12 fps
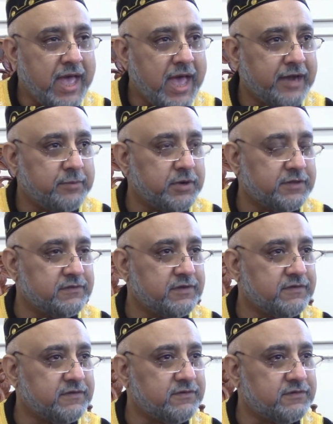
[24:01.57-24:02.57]
add, brothers
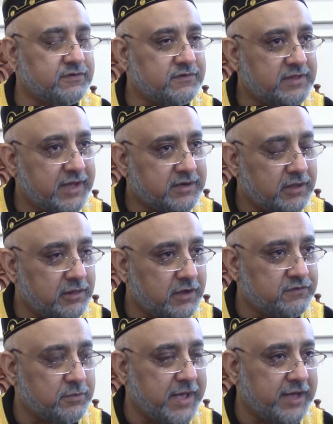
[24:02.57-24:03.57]
and sisters, that Allah
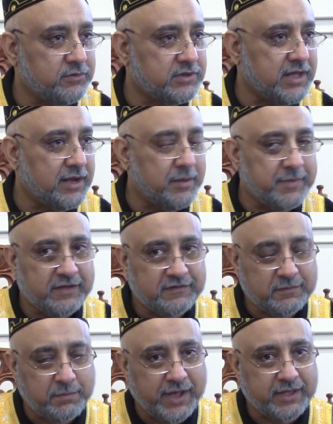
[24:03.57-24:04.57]
subhanahu wa ta'ala may
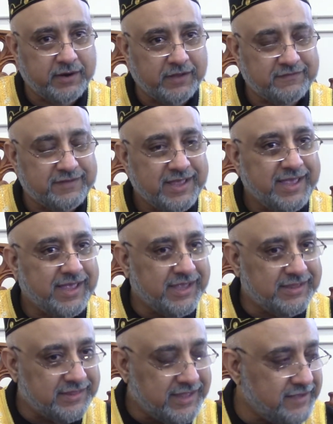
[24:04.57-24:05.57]
inspire us
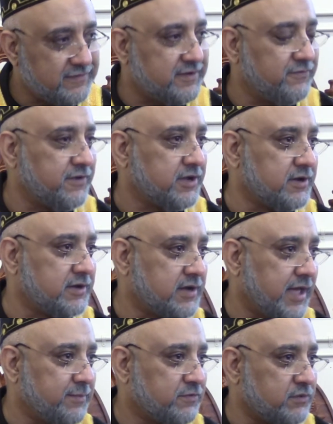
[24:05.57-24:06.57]
in these difficult
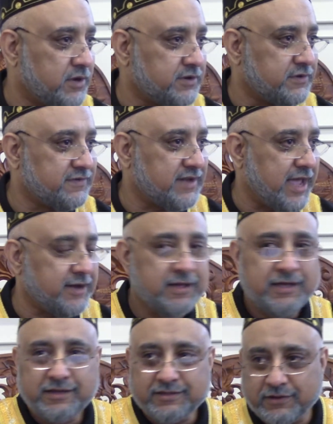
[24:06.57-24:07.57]
times to
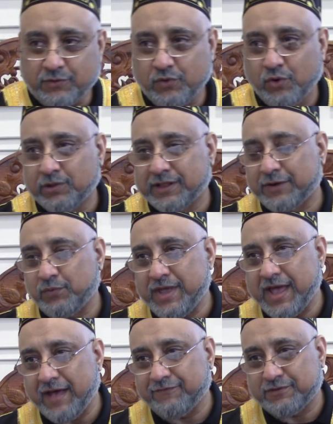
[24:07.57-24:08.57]
understand the role that
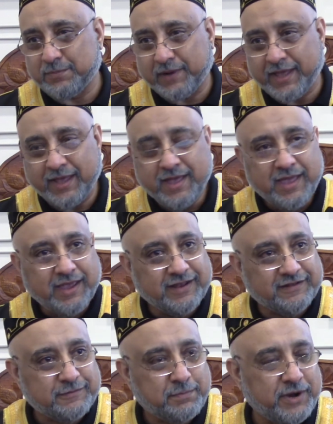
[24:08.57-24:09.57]
we have to play
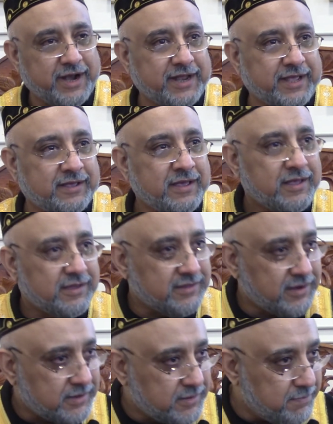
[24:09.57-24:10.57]
in spreading
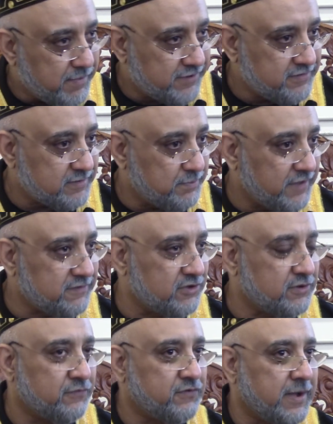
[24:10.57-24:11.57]
the
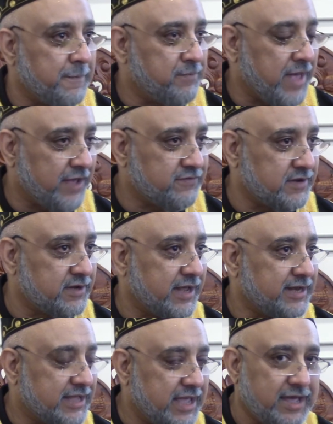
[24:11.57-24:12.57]
message of compassion
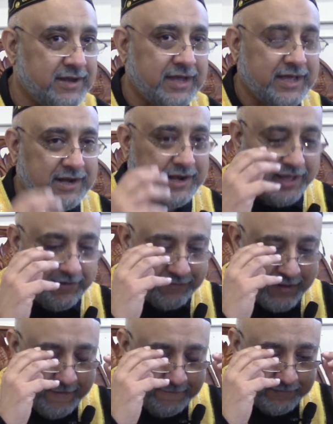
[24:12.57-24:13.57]
and caring and
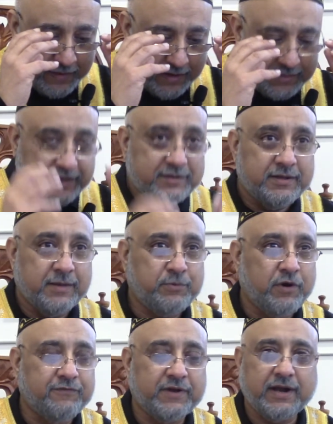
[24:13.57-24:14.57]
love that the
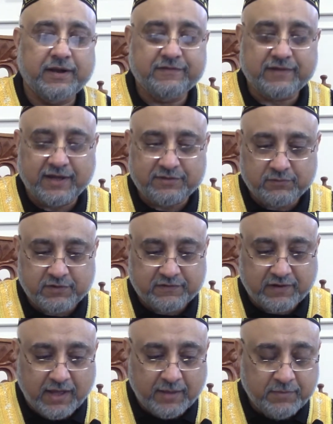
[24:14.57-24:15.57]
Prophet alayhi salatu
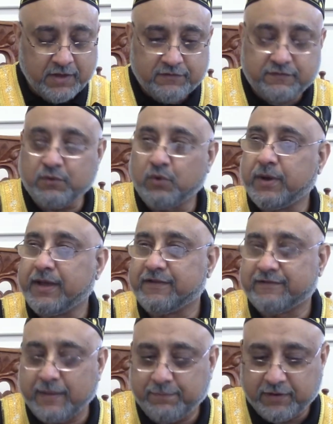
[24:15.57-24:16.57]
wasalam so
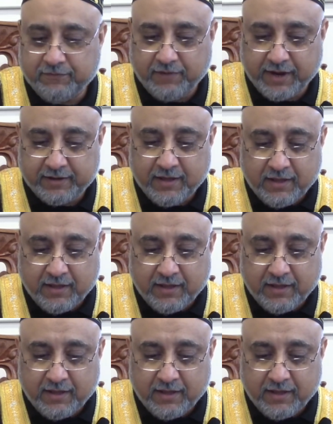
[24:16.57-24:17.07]
exemplified.